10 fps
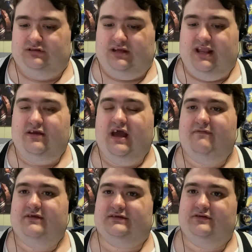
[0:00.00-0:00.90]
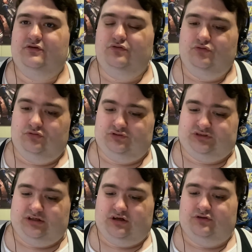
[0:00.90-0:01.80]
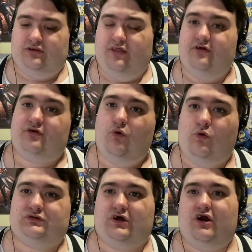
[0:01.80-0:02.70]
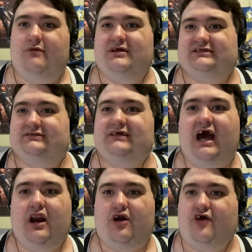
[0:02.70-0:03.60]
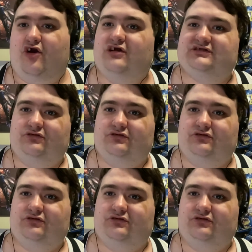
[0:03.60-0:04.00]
And you have this new, looks like another Cortana, but it's not her, it's a